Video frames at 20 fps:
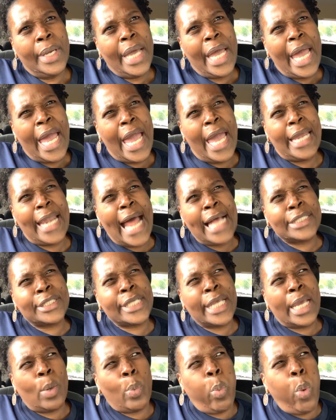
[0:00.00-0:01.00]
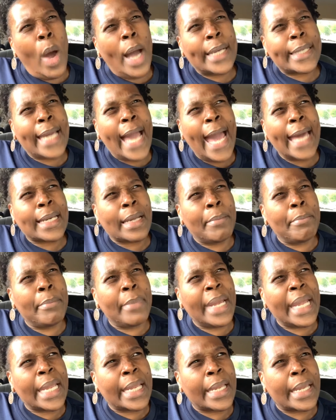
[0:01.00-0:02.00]
And I said, what kind of
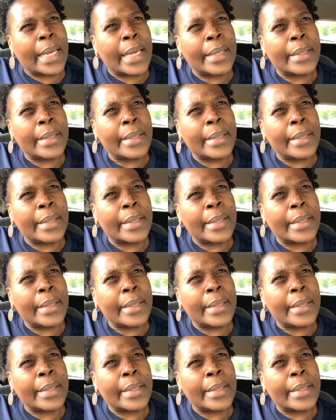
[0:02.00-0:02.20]
man